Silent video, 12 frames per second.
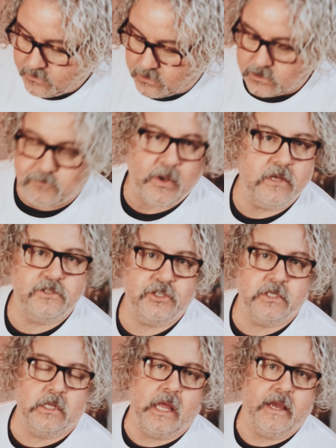There's a bunch
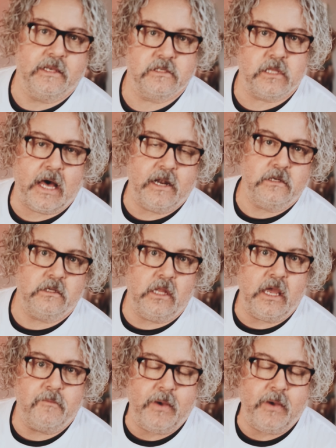of delays. A lot of delay